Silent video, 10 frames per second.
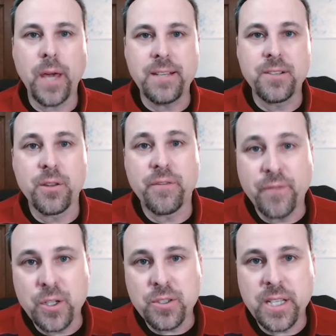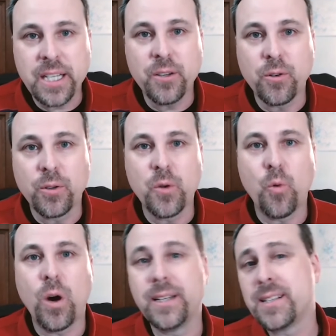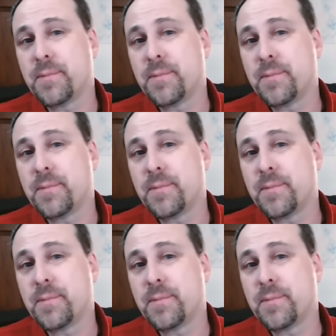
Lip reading: Okay, so the first thing you're going to want,